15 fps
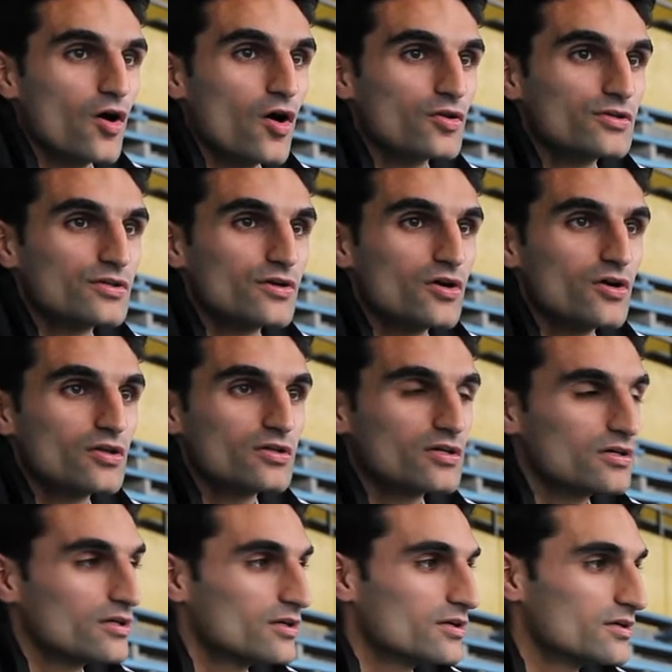all in all,
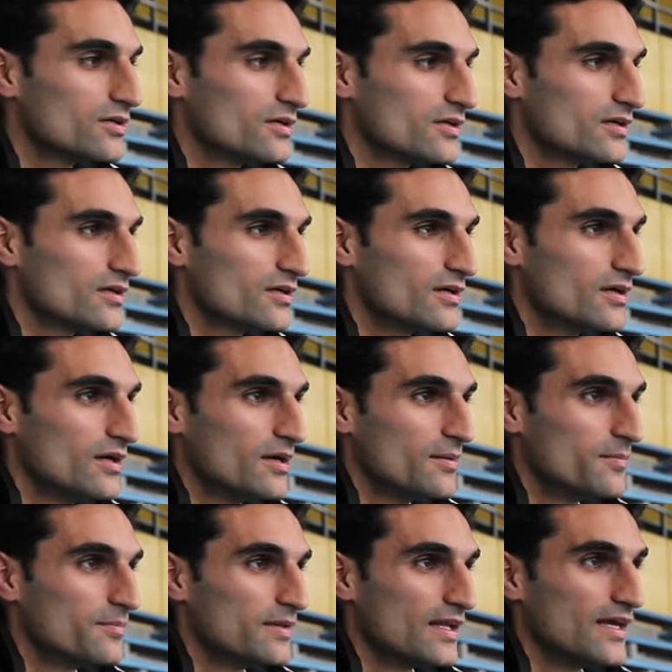uh,
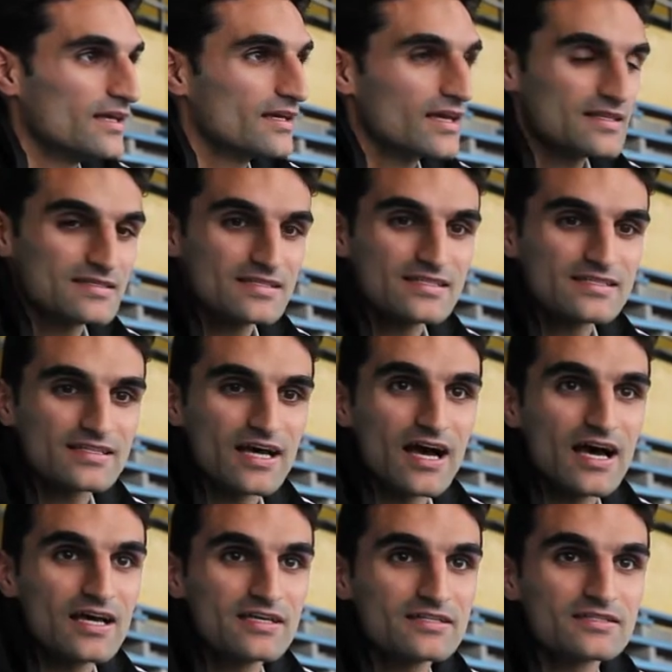playing against these
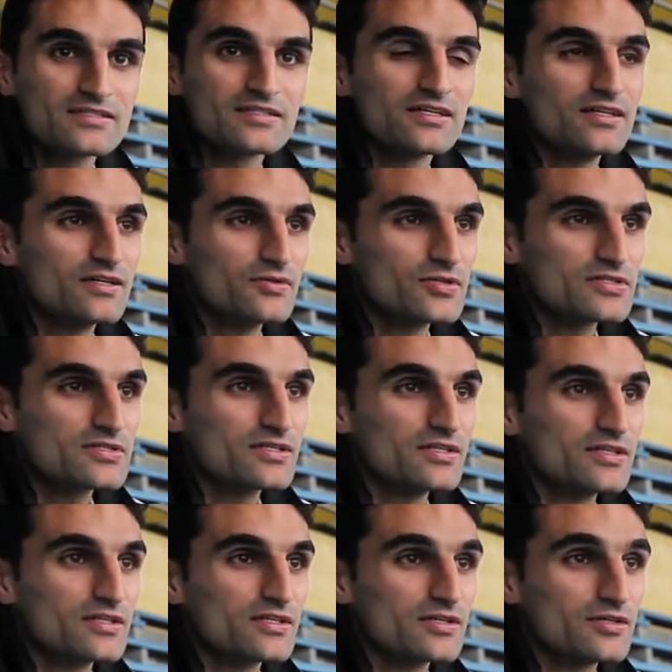guys uh, was
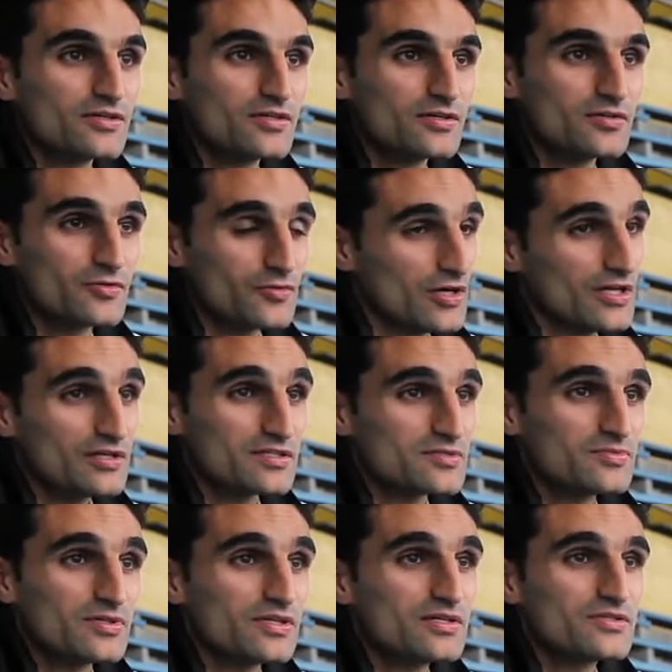a great
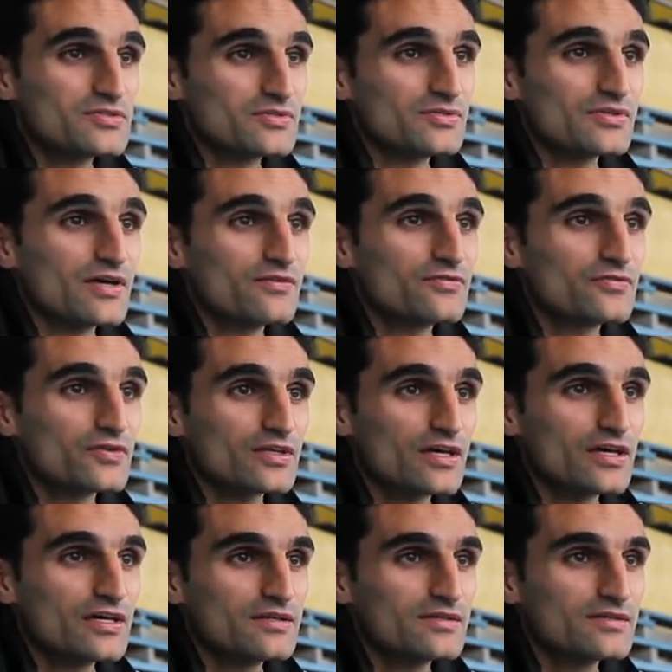experience. You'll never
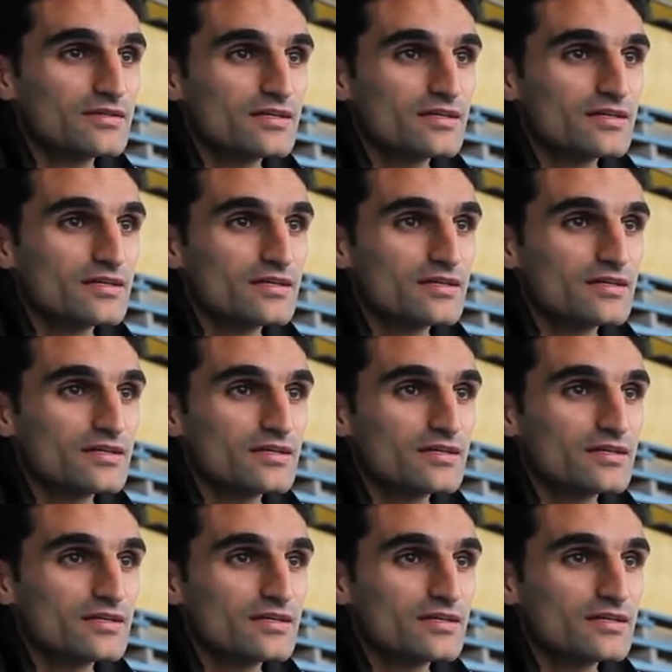forget,